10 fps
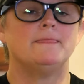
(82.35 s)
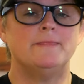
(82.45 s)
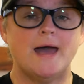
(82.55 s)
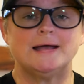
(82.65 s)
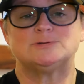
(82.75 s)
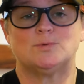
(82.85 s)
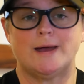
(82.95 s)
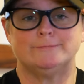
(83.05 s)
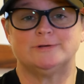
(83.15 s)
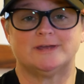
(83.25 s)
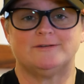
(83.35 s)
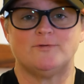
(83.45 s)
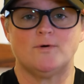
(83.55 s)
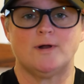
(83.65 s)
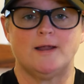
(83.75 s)
That's what I'm looking
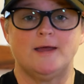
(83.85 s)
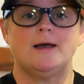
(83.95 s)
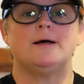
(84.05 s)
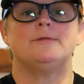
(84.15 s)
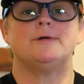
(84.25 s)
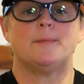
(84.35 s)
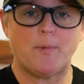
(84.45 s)
for, the